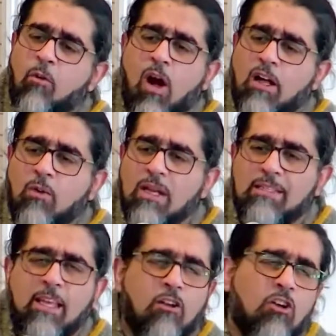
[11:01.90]
walk away
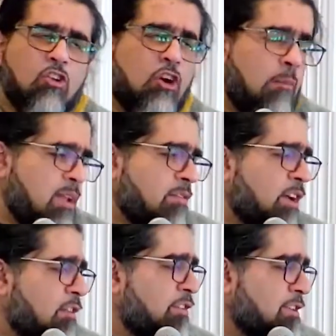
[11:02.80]
saying, no, I'm never
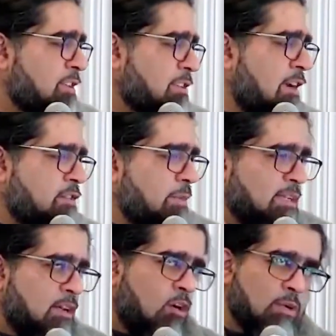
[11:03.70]
going to face this.
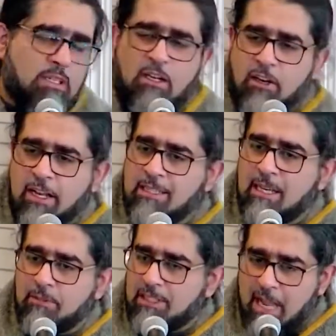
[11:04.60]
Everybody's always going to
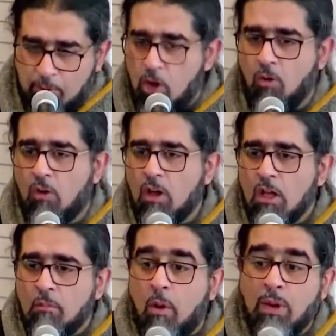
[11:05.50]
accept Islam. No.
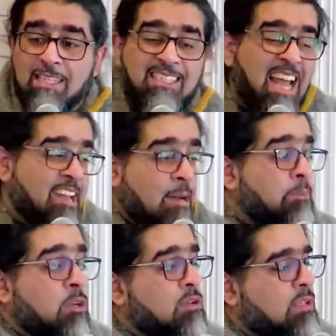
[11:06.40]
But we stand
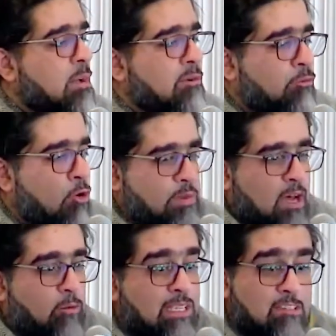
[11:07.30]
up to
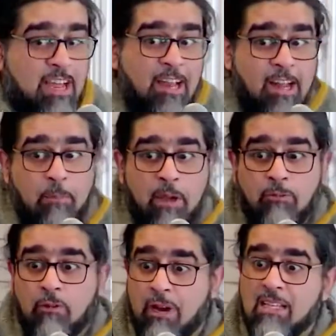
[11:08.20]
Islamophobia. We stand up and
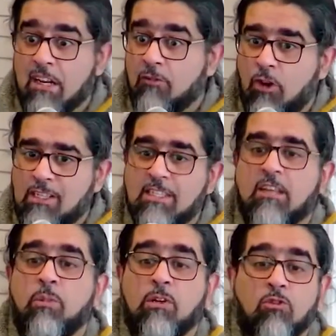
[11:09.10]
we raise our voices
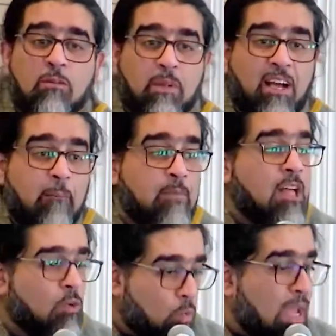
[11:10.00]
and we don't
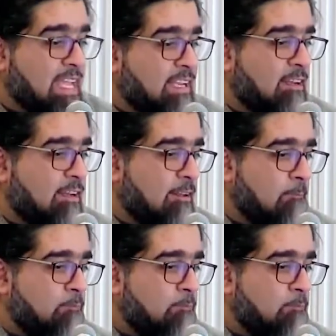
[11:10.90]
become weak.